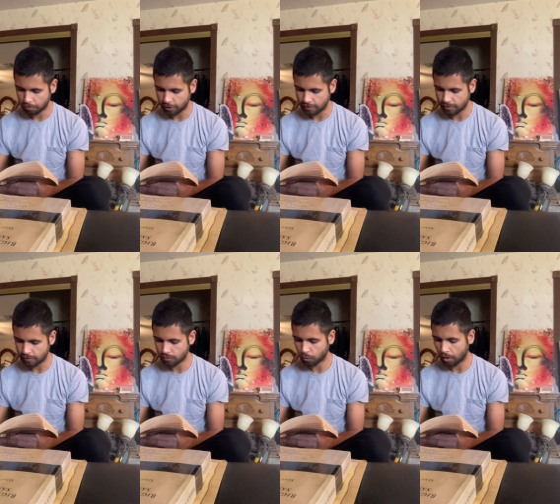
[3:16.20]
are
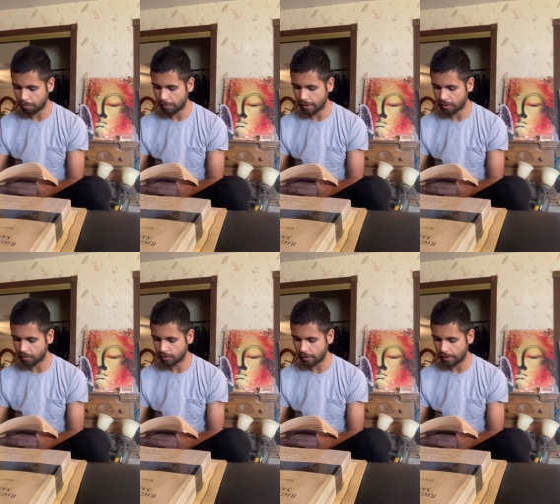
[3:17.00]
places where
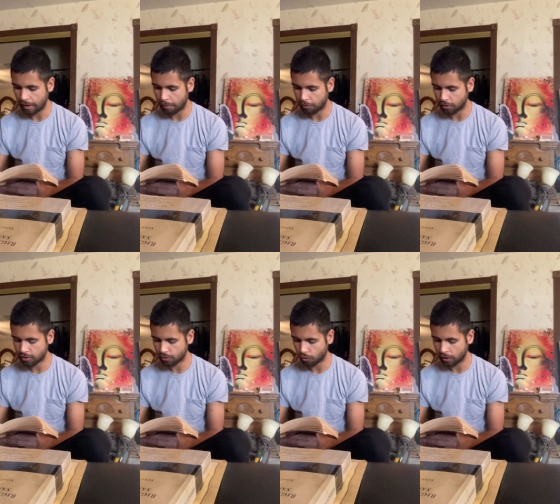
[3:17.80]
men in
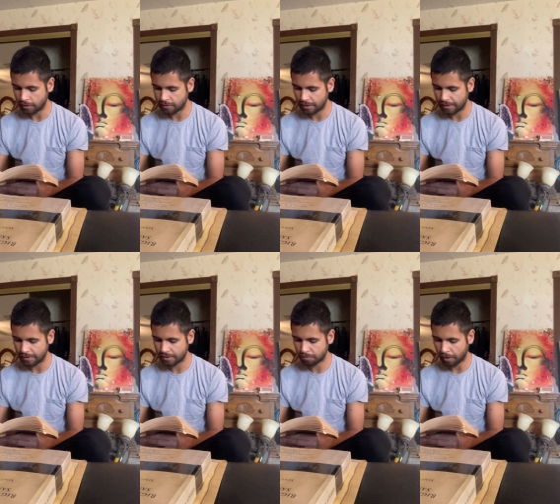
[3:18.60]
ambush or
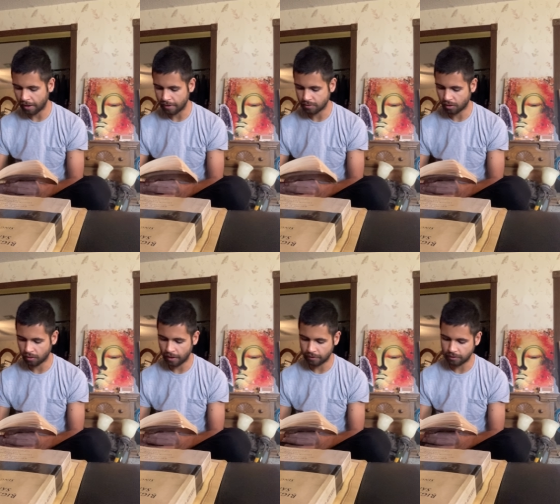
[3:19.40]
insidious spies are
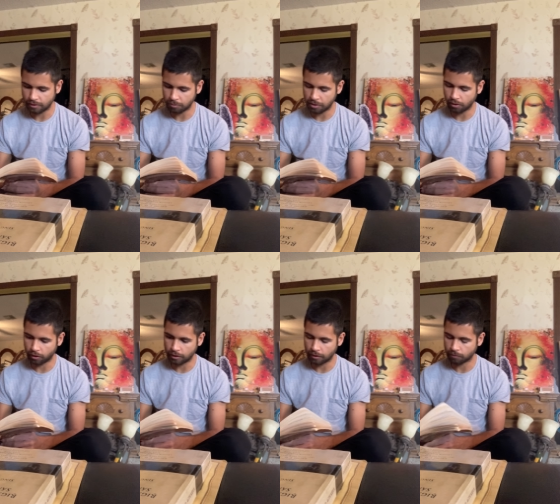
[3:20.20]
likely to be
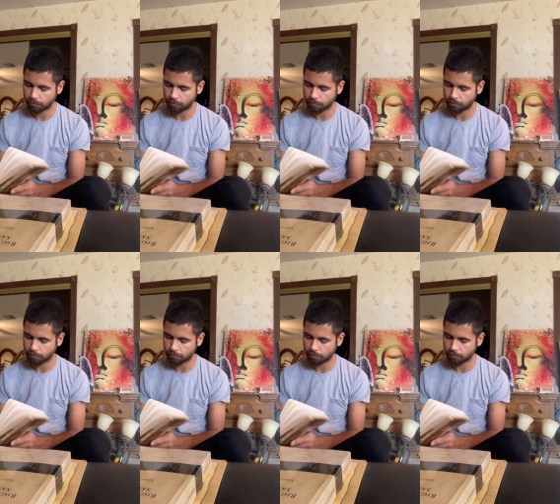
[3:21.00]
lurking.